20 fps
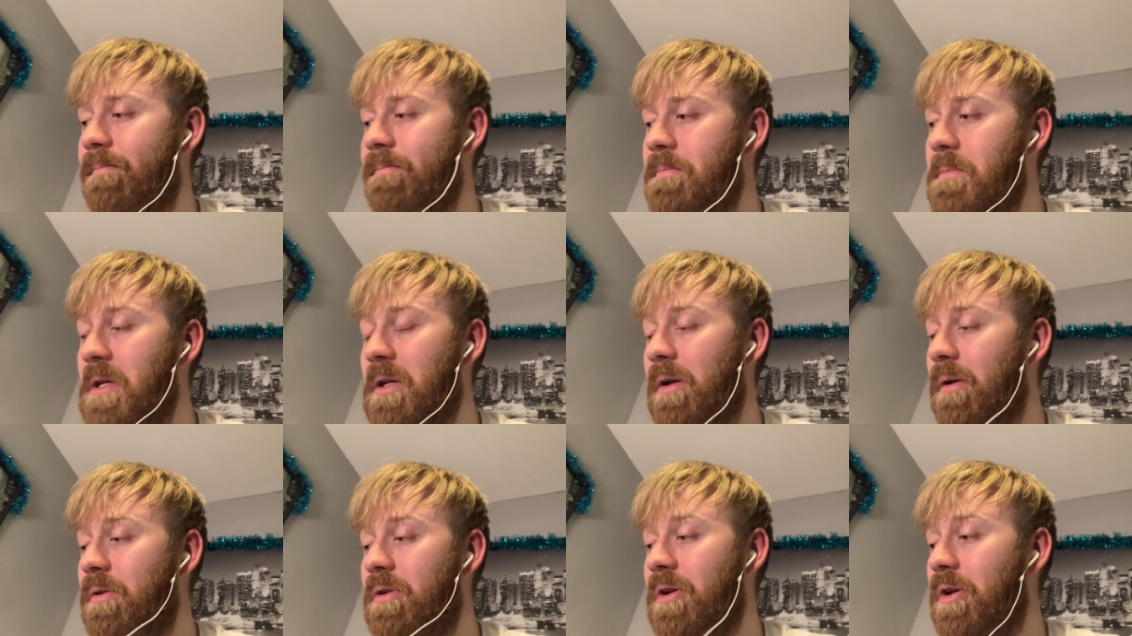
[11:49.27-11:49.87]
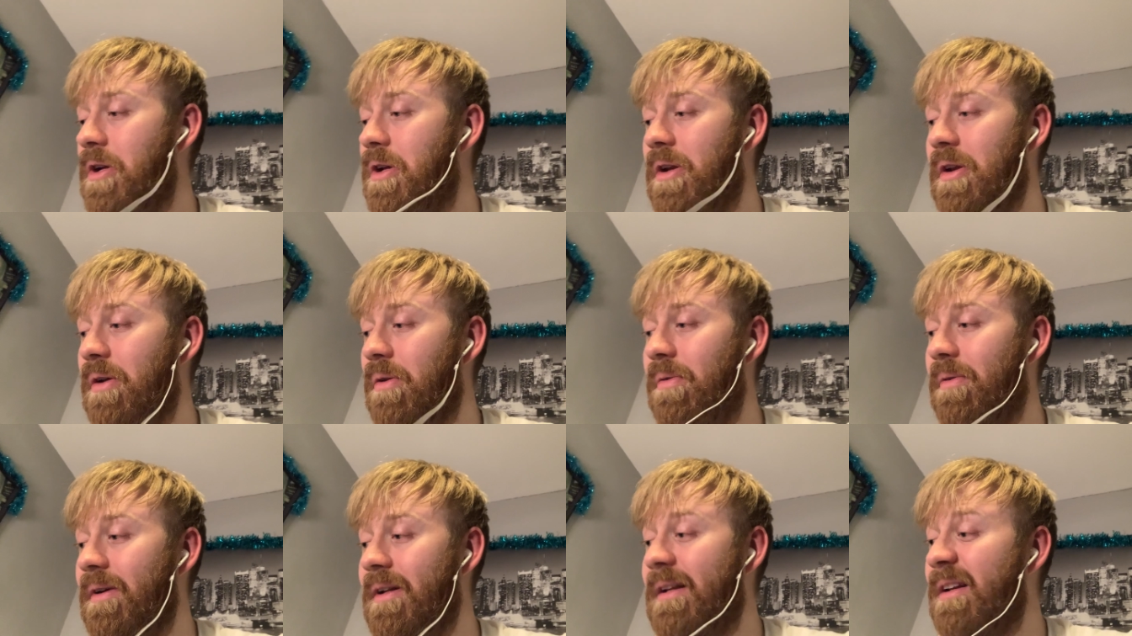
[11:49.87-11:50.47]
you know, you can
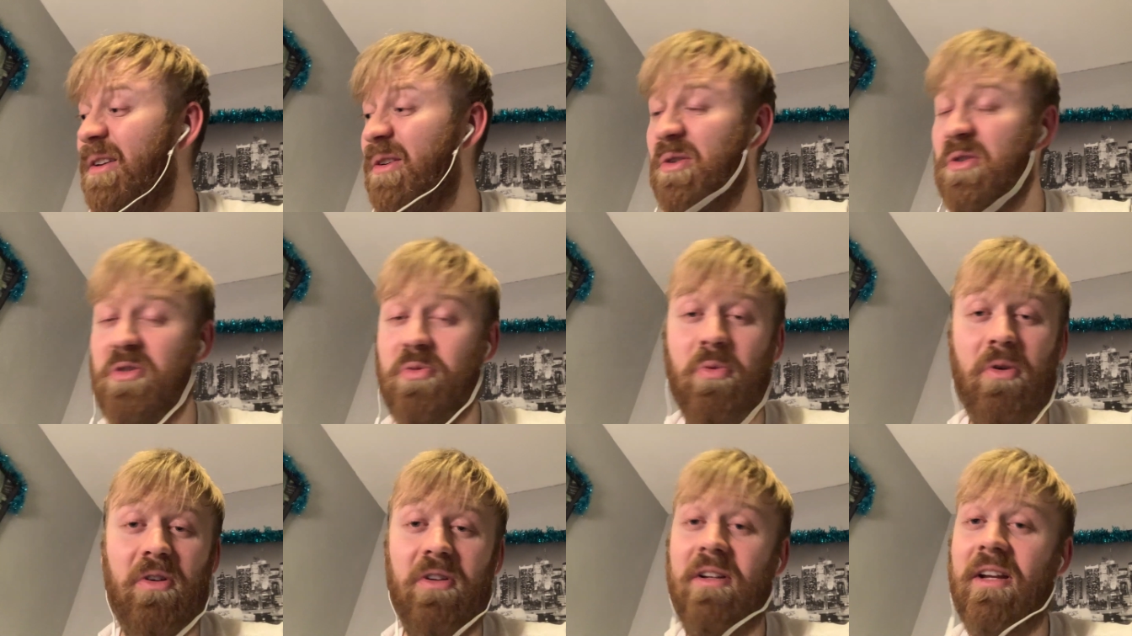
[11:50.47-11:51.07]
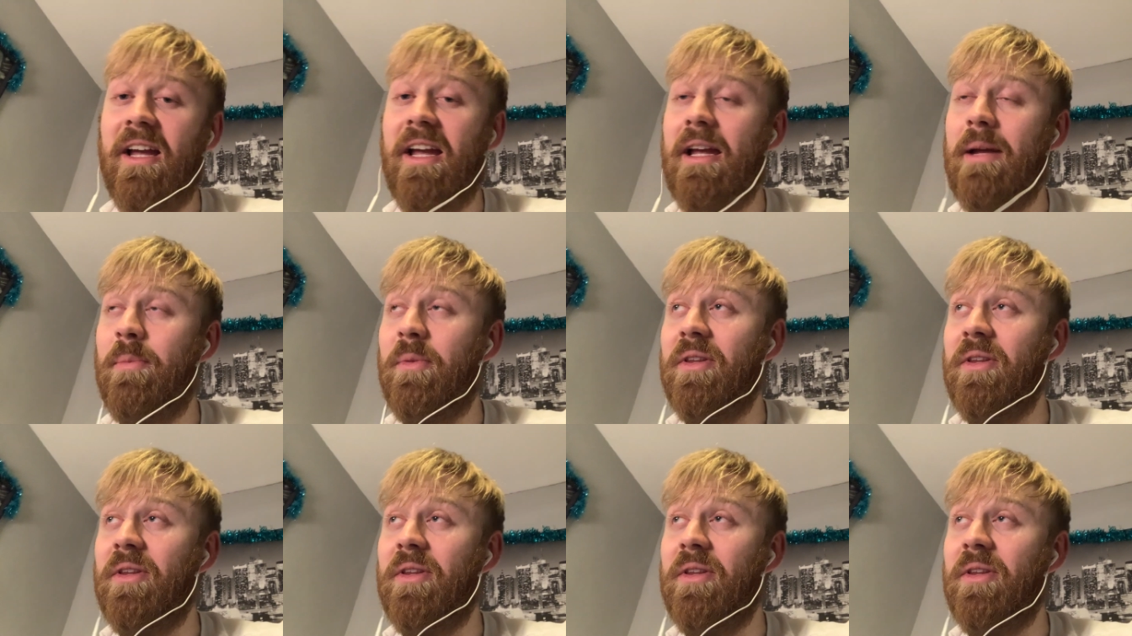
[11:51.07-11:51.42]
only lose one game,